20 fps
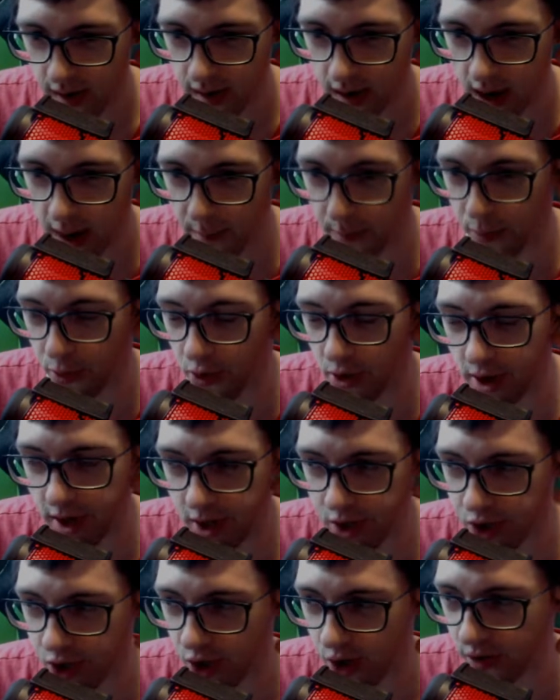I'm pretty
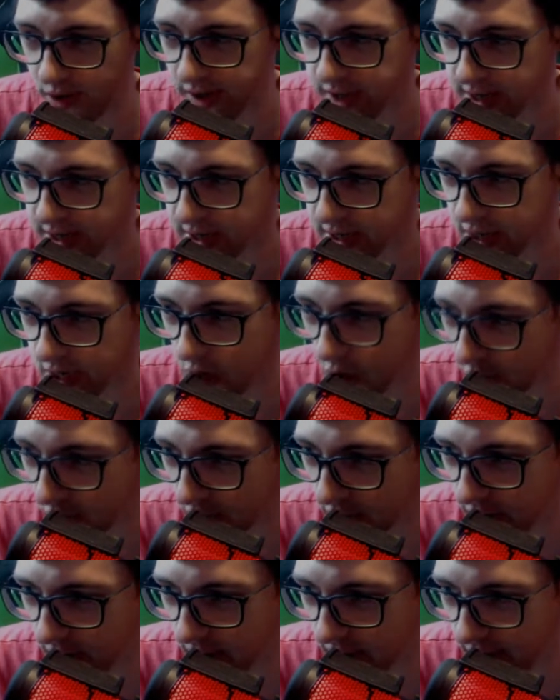sure this is
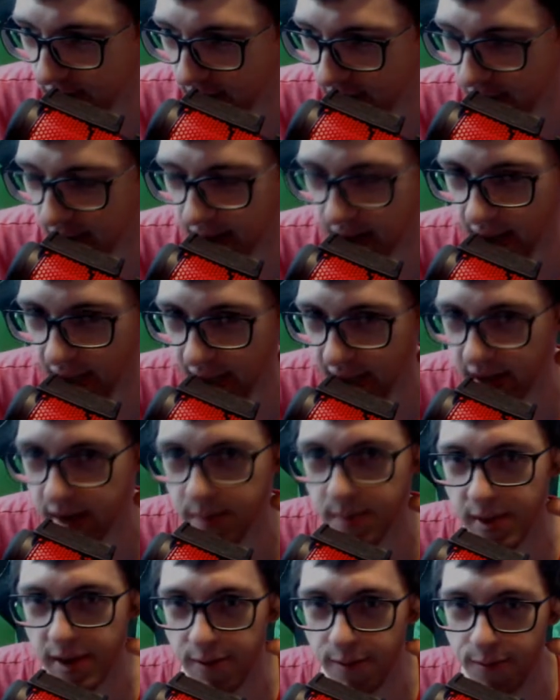targeting an
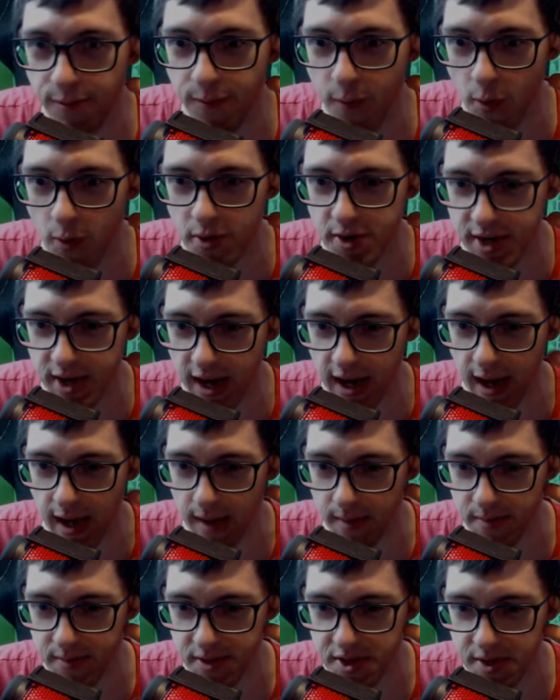enemy 4
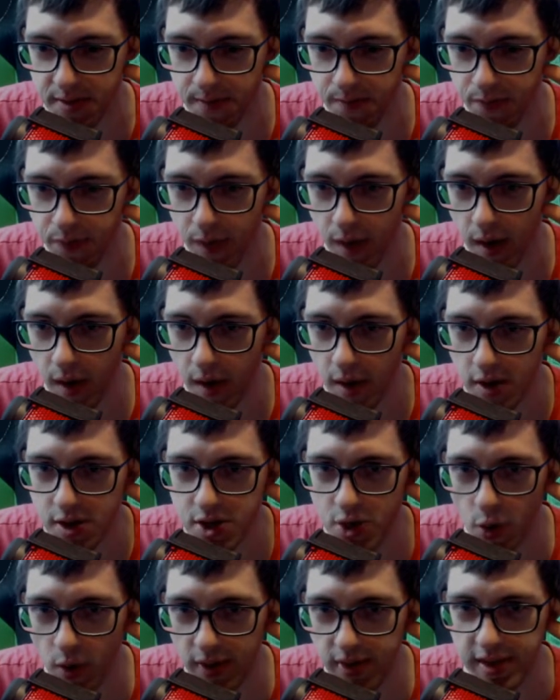times.
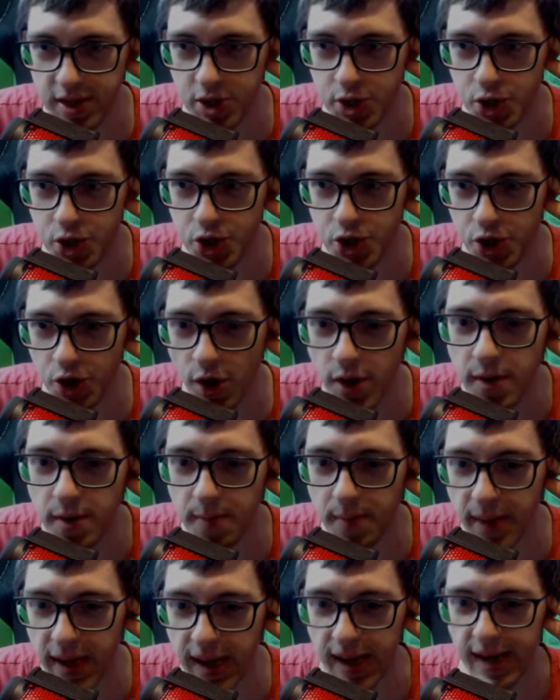So what this should
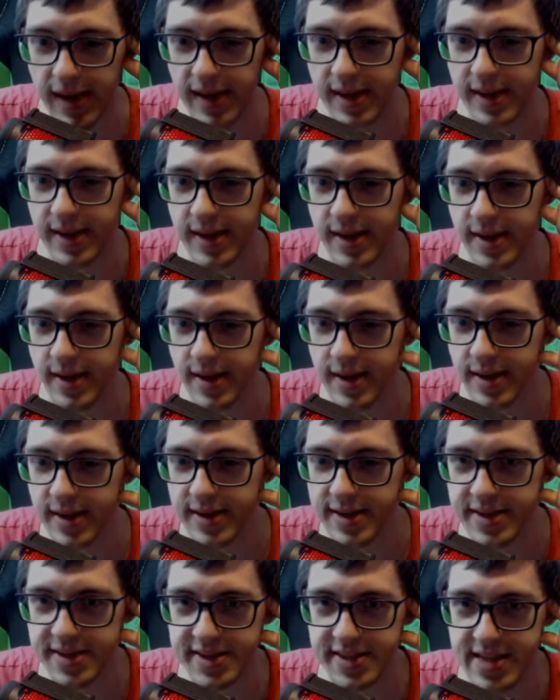mean
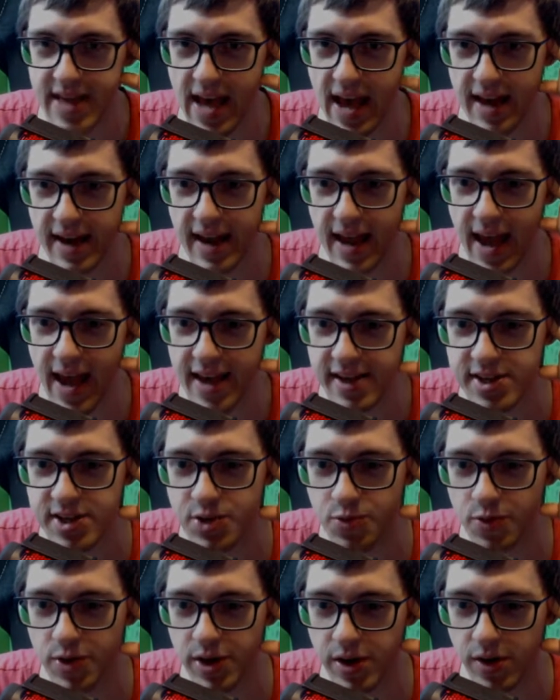is that
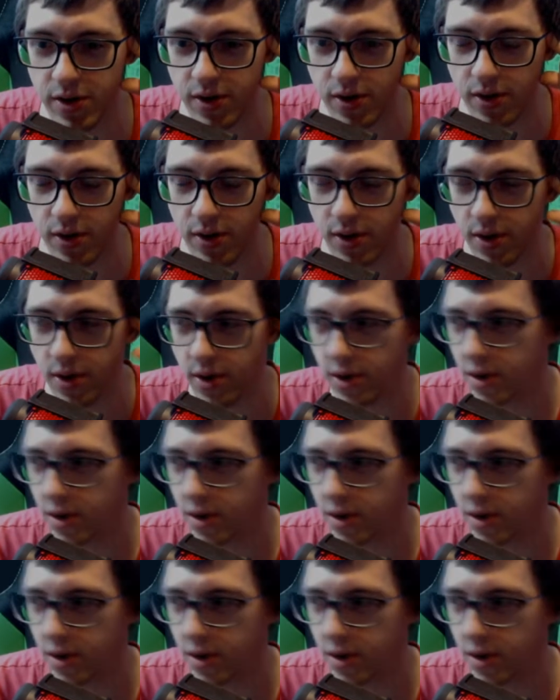Ezreal